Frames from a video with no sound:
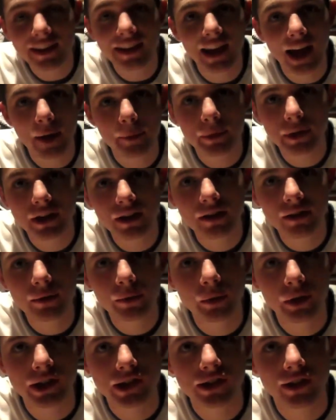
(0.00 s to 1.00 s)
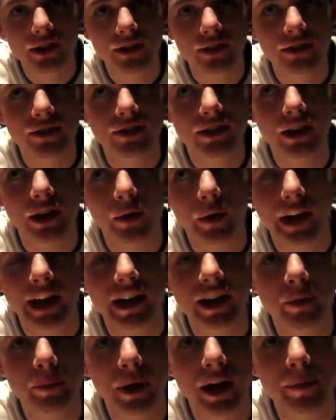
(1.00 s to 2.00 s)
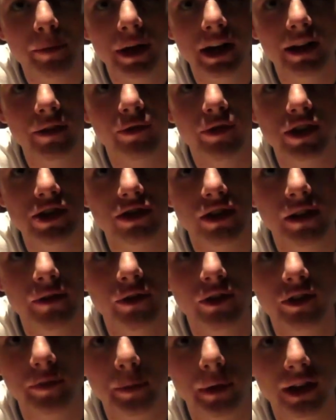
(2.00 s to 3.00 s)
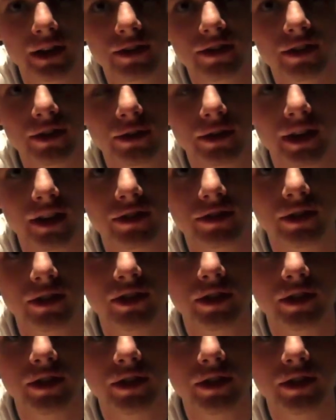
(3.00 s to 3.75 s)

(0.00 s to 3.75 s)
tilapia, which is, you know, hated by many fish lovers, but it still tastes